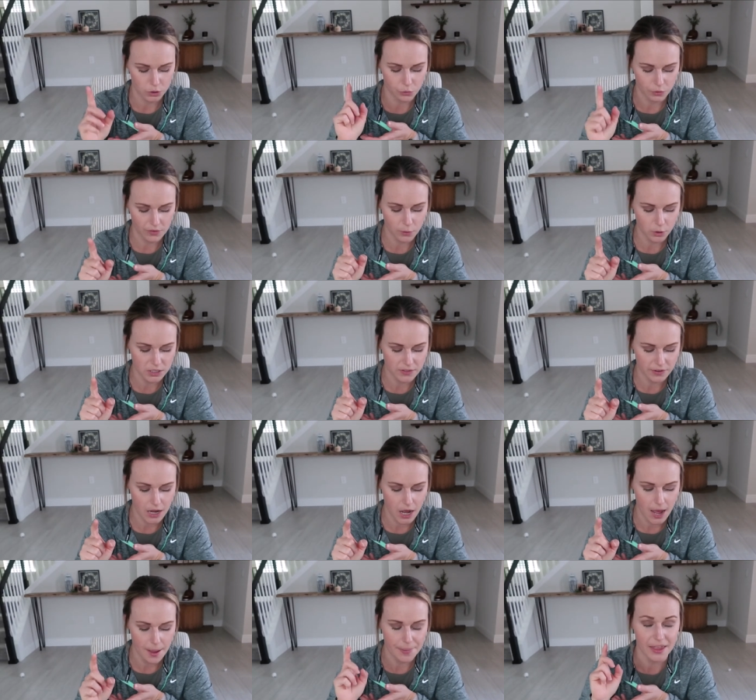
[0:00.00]
Three fourths of a
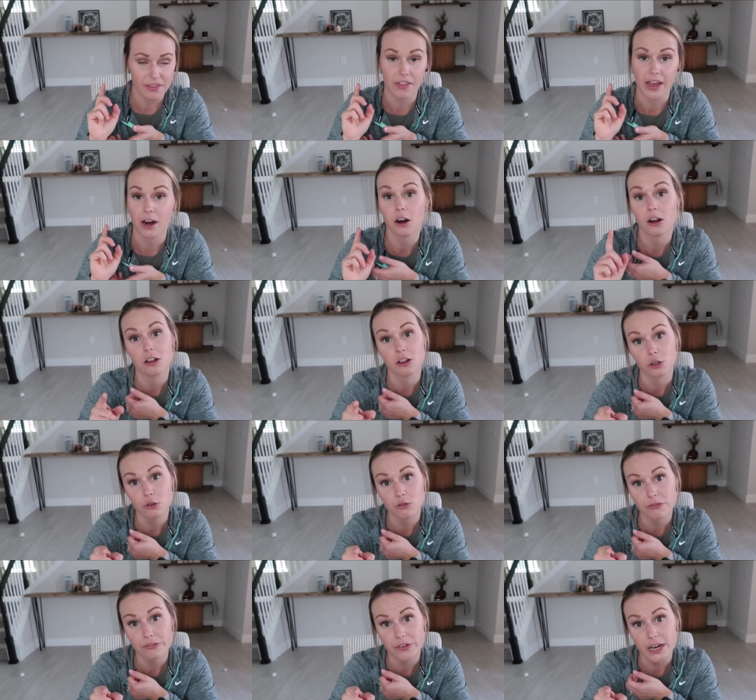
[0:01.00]
cup and they are
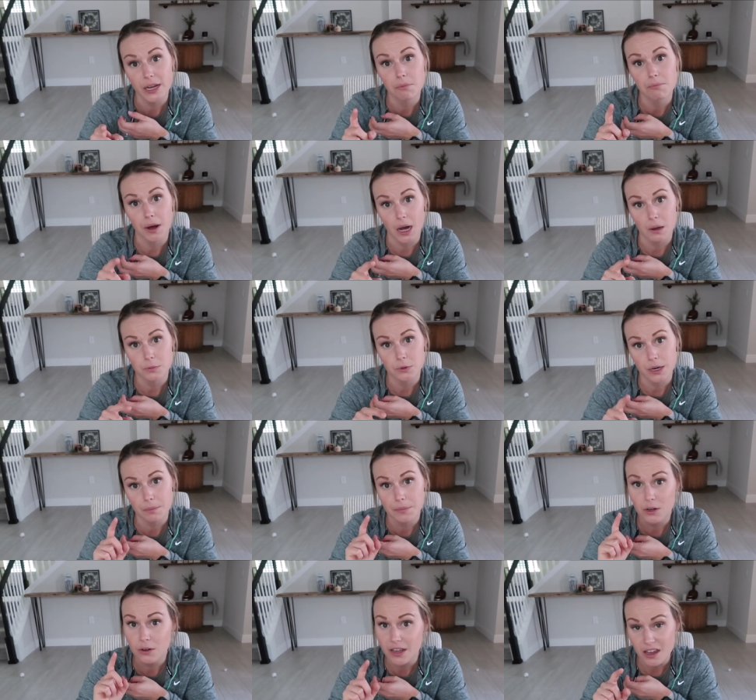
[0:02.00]
gluten free. Bob's Red
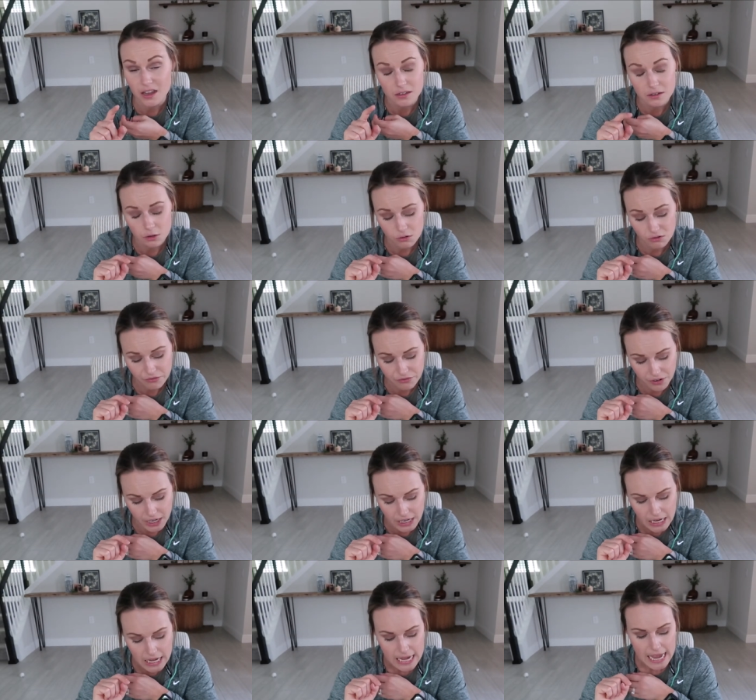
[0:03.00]
Mill is gluten
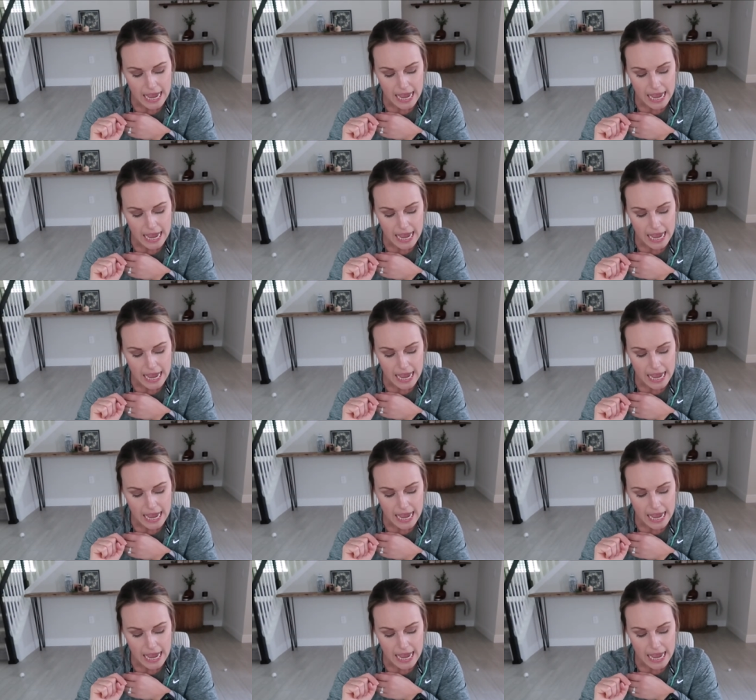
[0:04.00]
free.